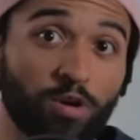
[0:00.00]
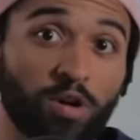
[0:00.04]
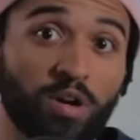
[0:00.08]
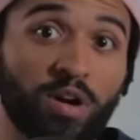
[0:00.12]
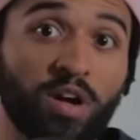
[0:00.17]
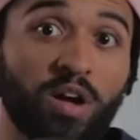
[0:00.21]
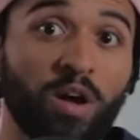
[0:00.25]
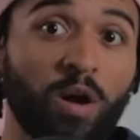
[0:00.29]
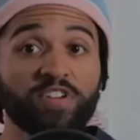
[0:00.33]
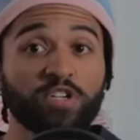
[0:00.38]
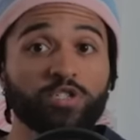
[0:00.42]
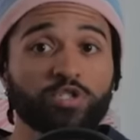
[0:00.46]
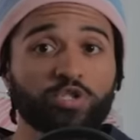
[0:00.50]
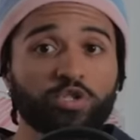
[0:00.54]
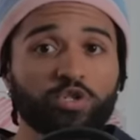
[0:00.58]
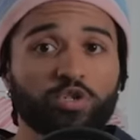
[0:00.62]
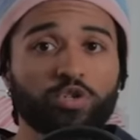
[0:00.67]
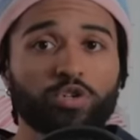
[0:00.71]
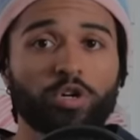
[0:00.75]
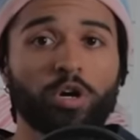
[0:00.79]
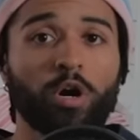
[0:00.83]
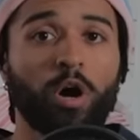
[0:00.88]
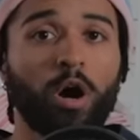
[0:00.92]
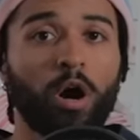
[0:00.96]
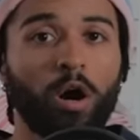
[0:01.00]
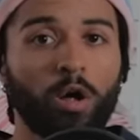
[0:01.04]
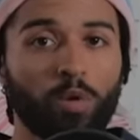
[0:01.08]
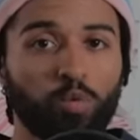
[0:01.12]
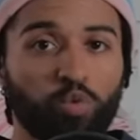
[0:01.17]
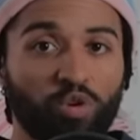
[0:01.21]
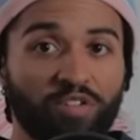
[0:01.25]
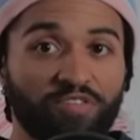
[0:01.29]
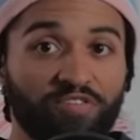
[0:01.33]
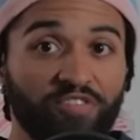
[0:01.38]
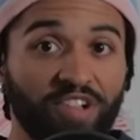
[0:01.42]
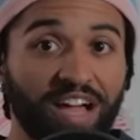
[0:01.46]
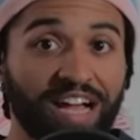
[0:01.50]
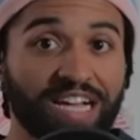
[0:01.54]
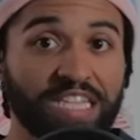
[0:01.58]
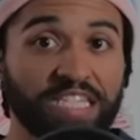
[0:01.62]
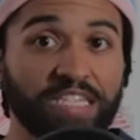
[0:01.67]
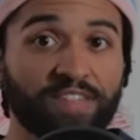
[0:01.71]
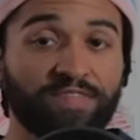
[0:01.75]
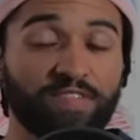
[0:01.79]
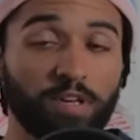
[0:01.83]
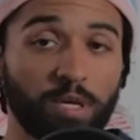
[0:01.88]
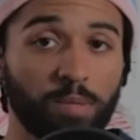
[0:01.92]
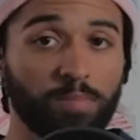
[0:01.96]
What Fisher called
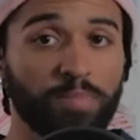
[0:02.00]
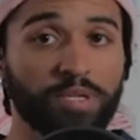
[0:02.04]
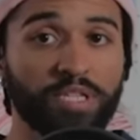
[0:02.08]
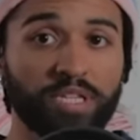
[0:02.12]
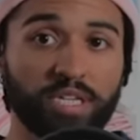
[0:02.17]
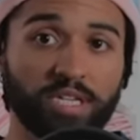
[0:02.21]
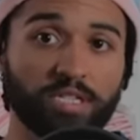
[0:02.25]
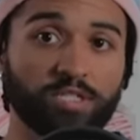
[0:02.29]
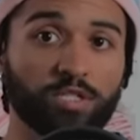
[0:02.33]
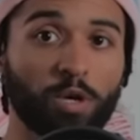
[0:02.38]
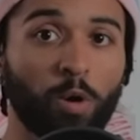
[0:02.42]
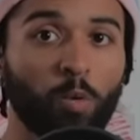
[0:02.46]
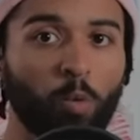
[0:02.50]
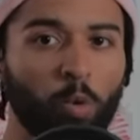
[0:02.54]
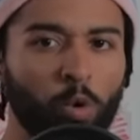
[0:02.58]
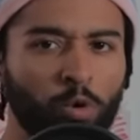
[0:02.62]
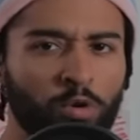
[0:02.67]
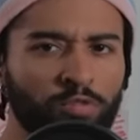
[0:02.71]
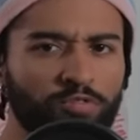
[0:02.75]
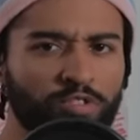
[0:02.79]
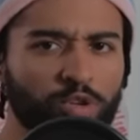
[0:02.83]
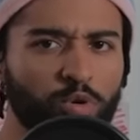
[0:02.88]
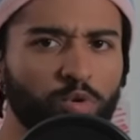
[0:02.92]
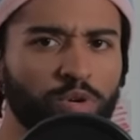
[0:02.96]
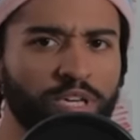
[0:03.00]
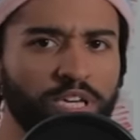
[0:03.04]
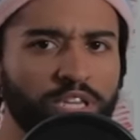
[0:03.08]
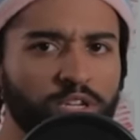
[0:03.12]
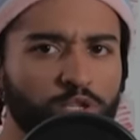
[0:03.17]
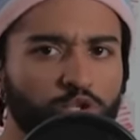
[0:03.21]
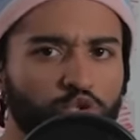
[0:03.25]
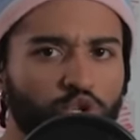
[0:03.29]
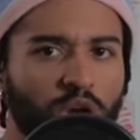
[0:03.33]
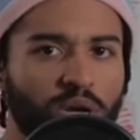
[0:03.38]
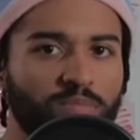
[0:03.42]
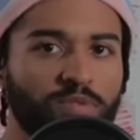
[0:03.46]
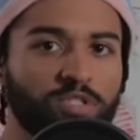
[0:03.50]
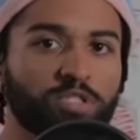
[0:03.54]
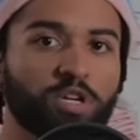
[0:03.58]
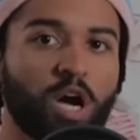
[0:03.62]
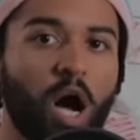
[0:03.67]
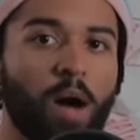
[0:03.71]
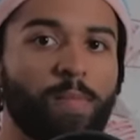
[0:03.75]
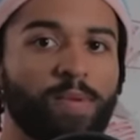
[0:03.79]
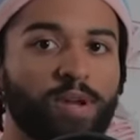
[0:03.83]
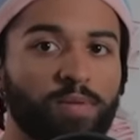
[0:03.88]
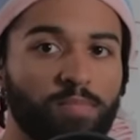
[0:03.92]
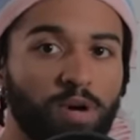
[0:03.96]
reflexive impotence, a worldview he described as
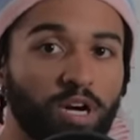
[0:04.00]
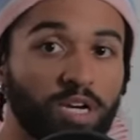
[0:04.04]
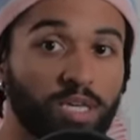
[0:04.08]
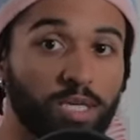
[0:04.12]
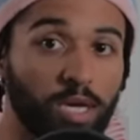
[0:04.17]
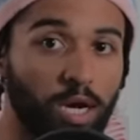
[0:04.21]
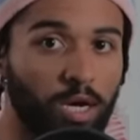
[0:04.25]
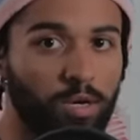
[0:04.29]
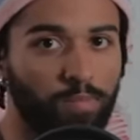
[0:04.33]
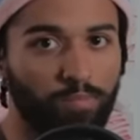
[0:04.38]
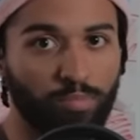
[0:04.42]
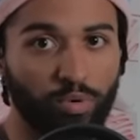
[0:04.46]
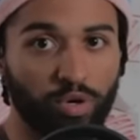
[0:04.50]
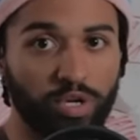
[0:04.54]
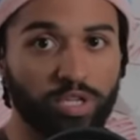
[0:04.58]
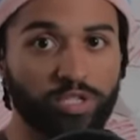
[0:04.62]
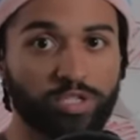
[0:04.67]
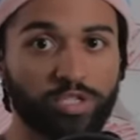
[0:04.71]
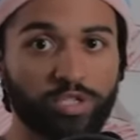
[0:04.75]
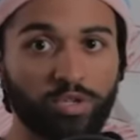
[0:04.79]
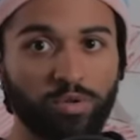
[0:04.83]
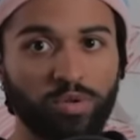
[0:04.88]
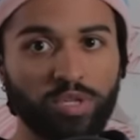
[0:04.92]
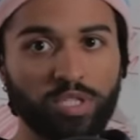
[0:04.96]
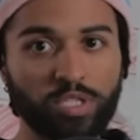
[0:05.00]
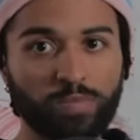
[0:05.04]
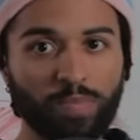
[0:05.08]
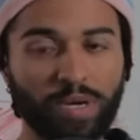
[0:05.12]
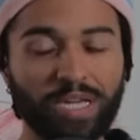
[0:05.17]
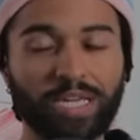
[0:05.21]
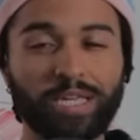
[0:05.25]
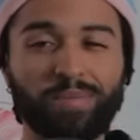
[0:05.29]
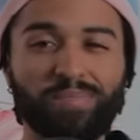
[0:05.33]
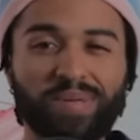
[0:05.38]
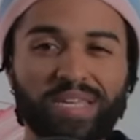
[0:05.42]
common among young British students but can